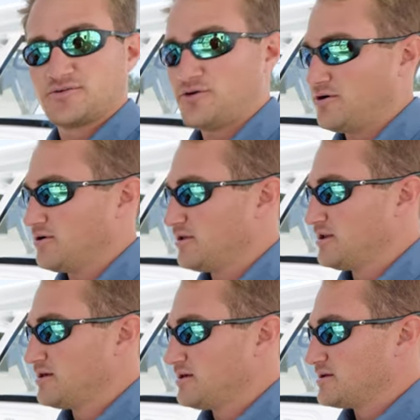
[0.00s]
1,
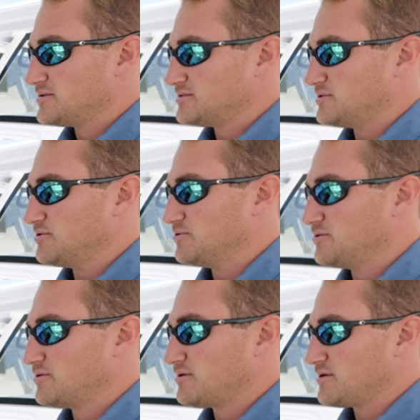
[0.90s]
2,
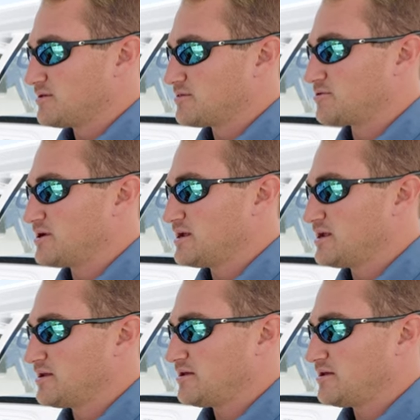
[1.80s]
3.